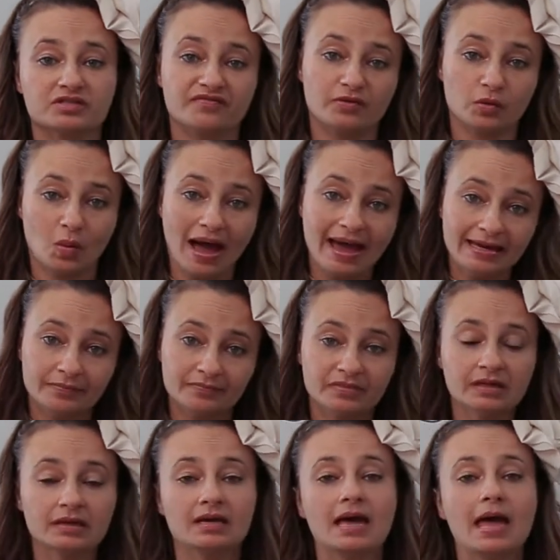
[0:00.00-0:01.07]
of the way,
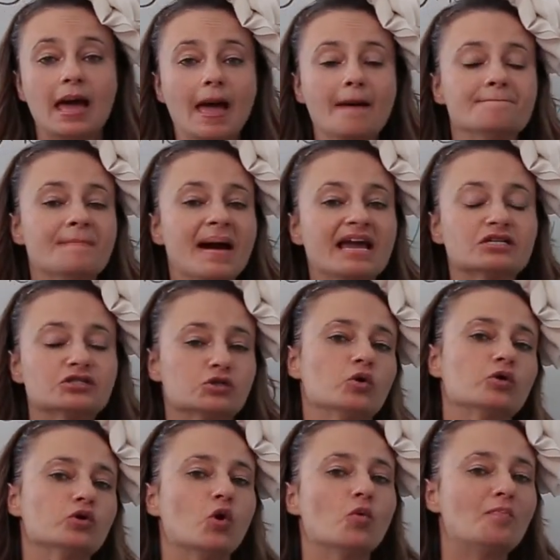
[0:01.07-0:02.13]
and make
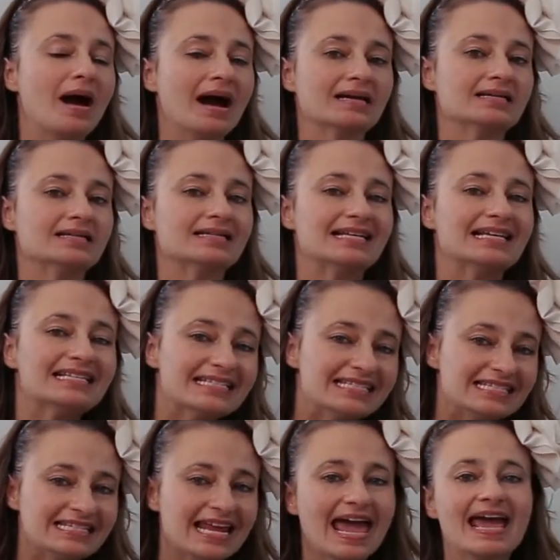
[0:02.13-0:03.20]
sure your bucket
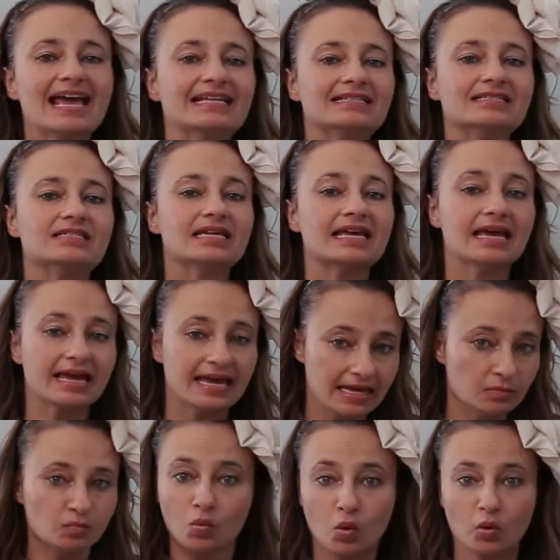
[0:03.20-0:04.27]
stands
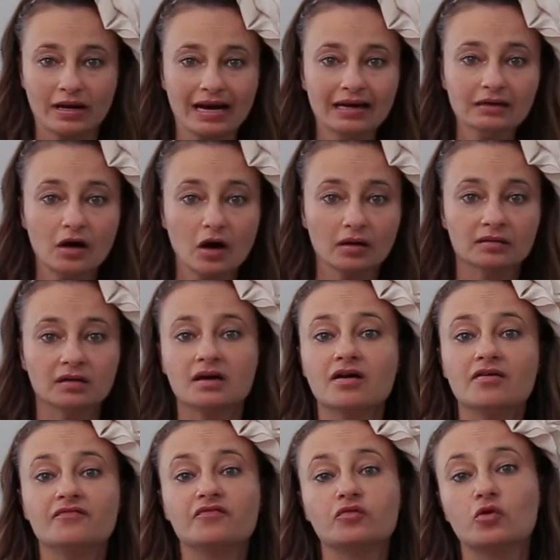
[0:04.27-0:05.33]
in water
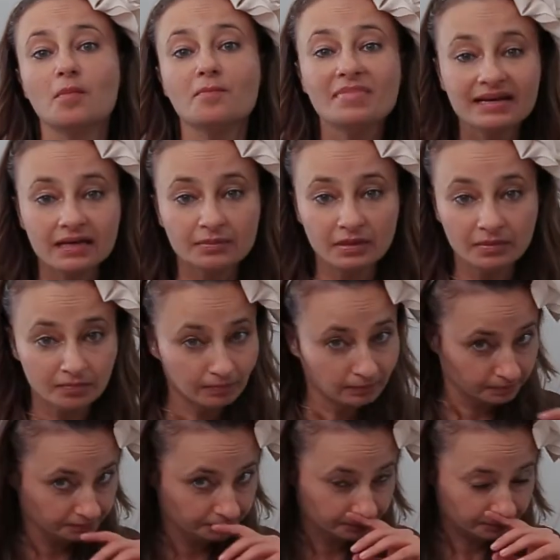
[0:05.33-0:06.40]
for a minimum
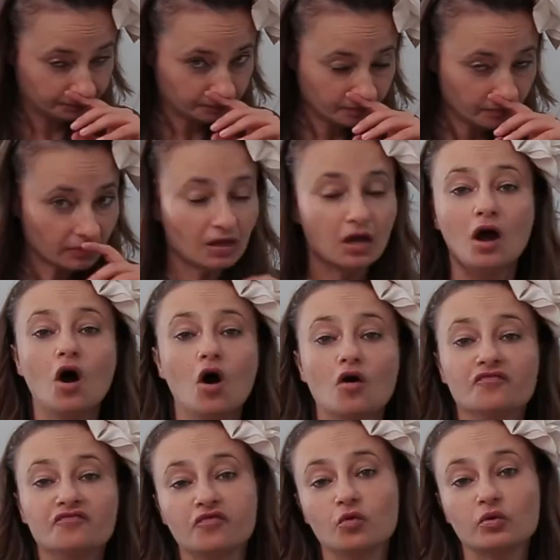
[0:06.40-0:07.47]
of
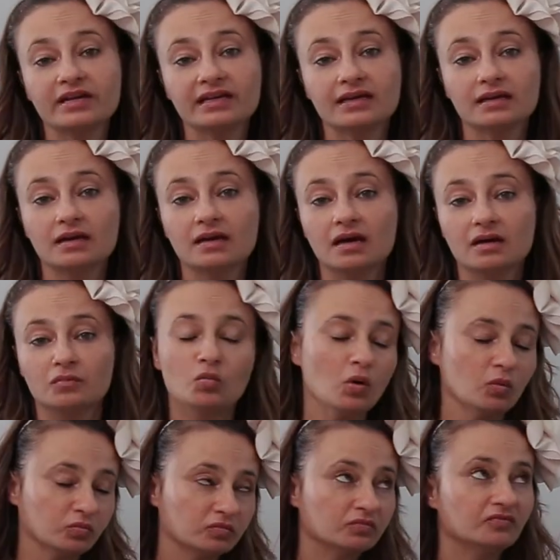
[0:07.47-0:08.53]

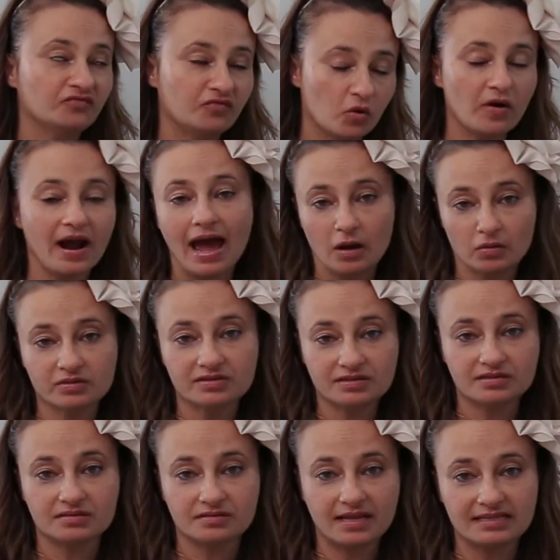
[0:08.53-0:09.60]
4
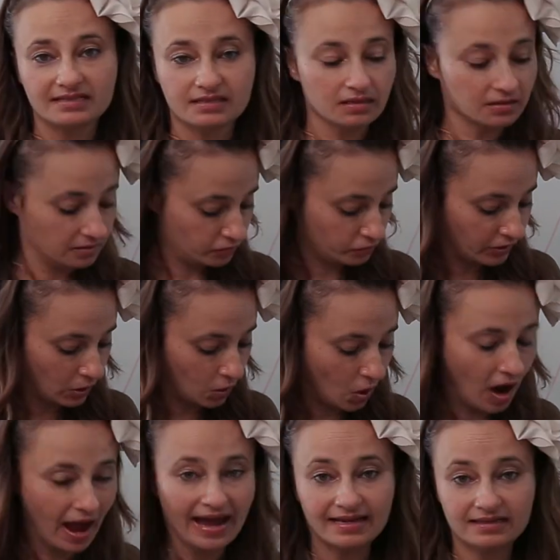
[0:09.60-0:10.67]
hours. That's the
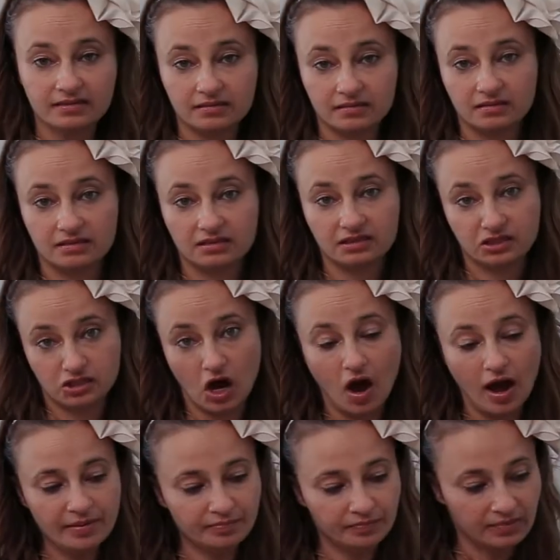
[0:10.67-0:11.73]
required time,